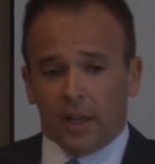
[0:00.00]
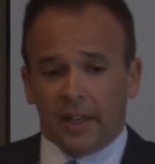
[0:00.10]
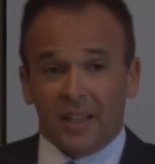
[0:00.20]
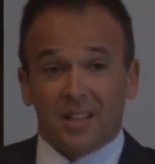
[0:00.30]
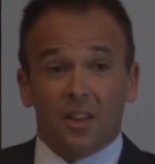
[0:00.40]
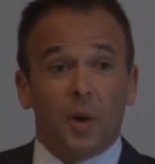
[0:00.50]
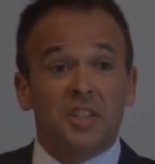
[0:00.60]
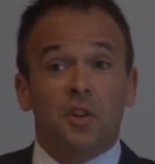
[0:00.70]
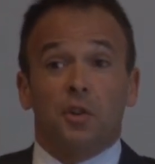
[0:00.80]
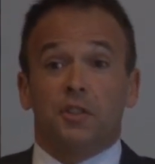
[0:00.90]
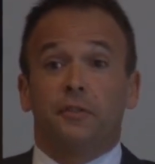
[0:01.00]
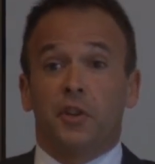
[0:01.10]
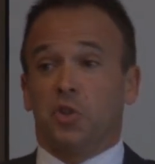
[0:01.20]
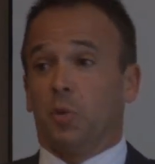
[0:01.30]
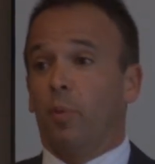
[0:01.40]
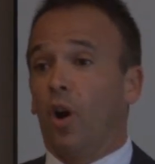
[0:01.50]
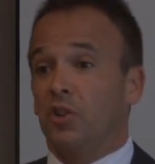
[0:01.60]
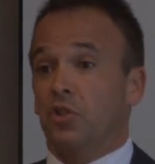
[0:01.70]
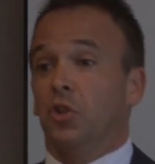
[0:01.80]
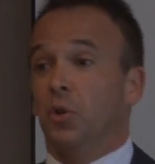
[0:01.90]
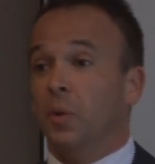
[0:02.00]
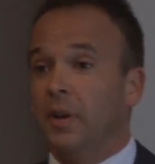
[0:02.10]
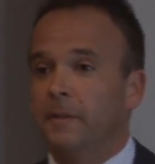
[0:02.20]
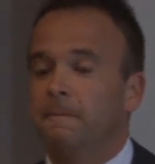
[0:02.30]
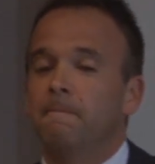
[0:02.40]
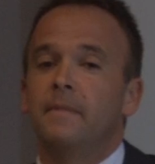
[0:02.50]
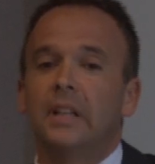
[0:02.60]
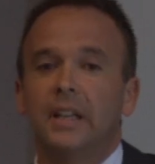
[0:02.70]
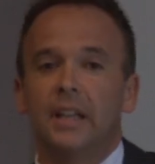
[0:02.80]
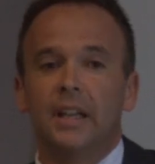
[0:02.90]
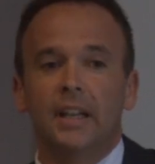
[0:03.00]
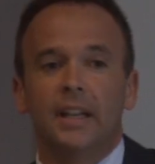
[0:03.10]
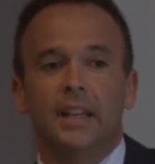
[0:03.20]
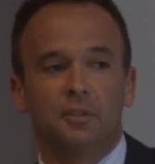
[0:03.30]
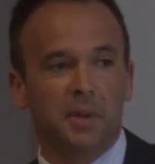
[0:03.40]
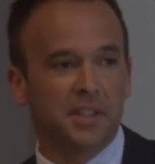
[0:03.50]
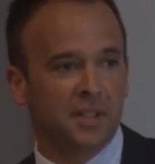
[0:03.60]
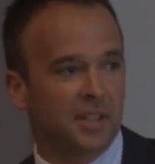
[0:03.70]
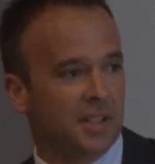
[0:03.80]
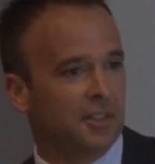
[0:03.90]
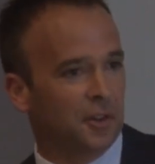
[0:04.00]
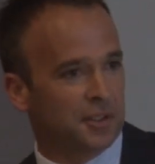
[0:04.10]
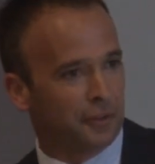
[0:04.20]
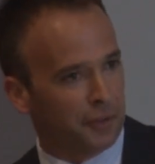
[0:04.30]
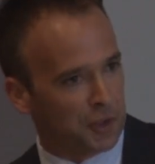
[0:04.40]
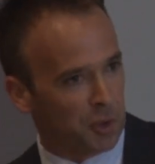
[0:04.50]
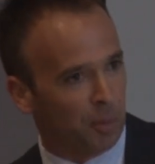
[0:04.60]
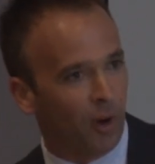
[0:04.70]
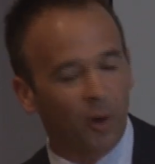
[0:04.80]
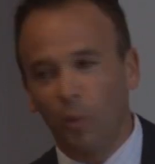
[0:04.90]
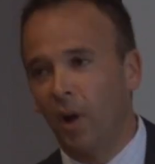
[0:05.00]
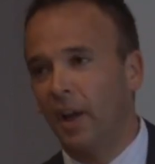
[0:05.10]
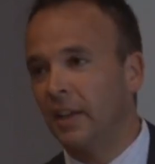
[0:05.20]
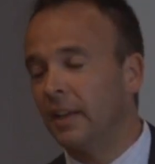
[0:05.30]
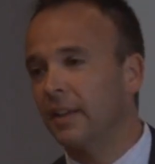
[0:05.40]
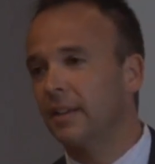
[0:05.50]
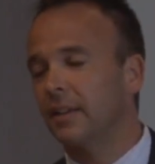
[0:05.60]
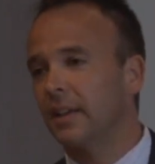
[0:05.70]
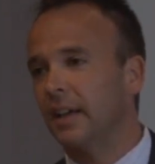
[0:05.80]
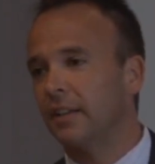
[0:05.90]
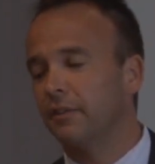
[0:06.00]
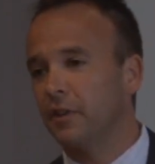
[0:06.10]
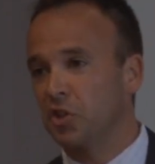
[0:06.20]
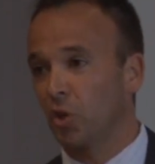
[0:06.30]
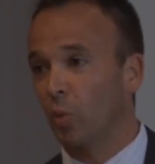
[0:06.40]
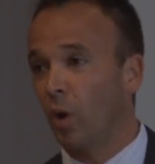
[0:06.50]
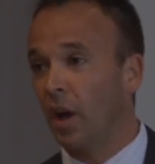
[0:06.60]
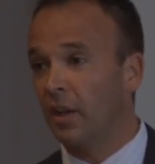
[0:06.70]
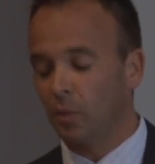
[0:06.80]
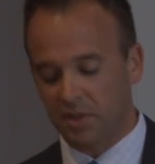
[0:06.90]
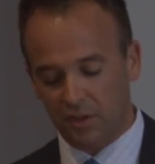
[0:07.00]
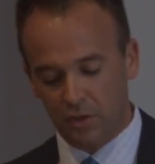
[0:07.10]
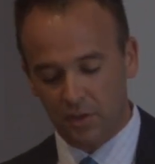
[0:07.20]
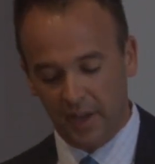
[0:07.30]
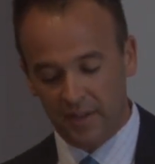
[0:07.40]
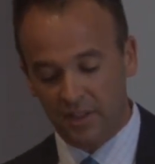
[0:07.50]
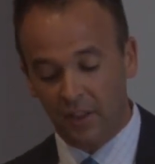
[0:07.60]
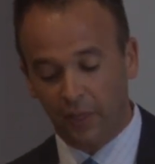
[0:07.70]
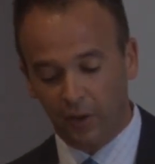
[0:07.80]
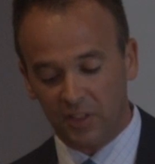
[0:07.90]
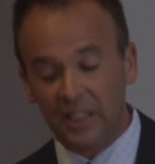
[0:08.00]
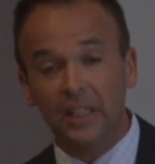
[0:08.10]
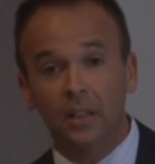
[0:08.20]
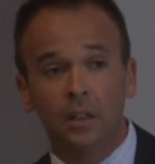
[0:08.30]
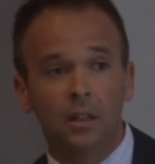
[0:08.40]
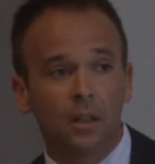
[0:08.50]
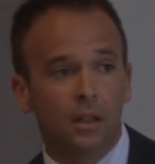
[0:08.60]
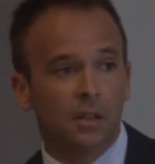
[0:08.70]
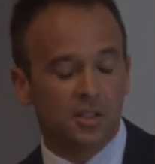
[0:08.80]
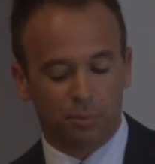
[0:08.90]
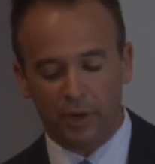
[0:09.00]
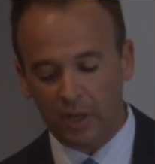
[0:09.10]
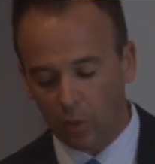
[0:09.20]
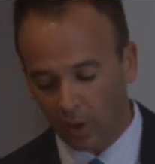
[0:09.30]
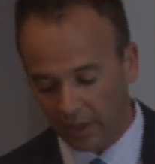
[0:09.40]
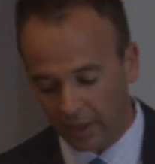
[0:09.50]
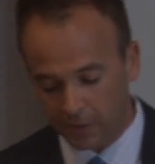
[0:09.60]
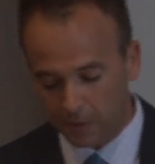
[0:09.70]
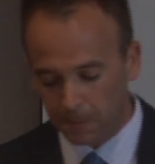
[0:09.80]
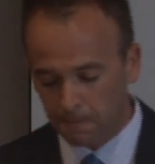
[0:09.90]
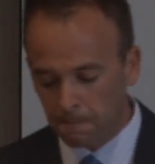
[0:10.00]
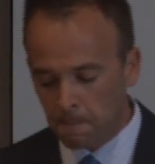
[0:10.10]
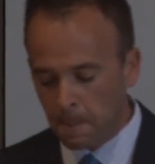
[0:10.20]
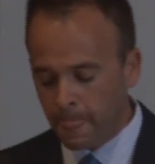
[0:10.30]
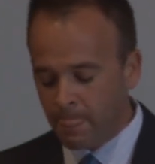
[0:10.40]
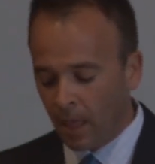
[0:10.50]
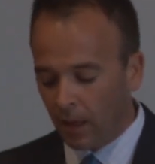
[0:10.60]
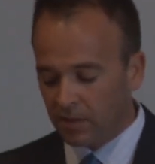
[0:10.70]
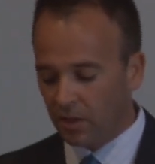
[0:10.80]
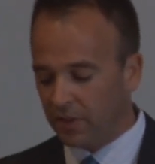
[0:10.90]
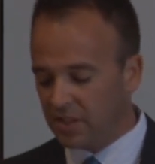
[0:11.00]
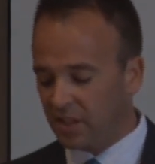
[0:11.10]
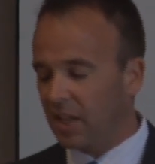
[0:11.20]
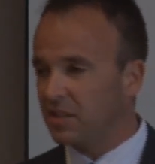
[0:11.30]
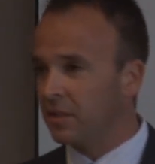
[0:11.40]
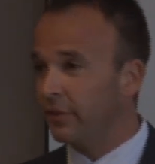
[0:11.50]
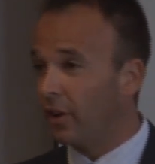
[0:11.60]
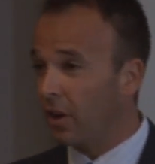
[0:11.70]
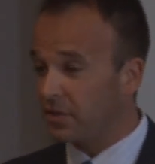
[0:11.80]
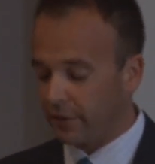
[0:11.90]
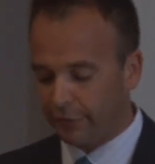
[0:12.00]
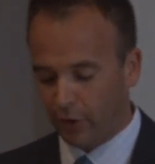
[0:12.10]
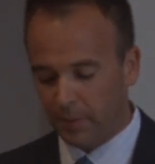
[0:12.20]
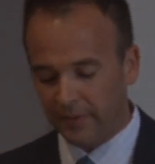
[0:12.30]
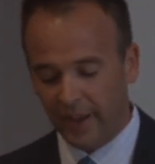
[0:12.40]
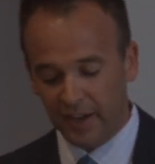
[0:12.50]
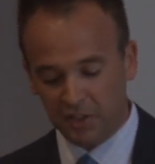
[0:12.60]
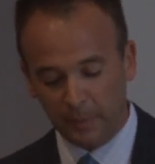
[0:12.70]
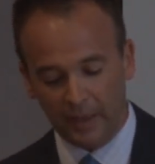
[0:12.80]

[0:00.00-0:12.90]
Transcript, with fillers: Uh, it's otherwise known as Fisher Part 2. And the reason is that there's a Fisher Part 1. And Fisher 1 was a 2013 Supreme Court case. And so this case involves affirmative action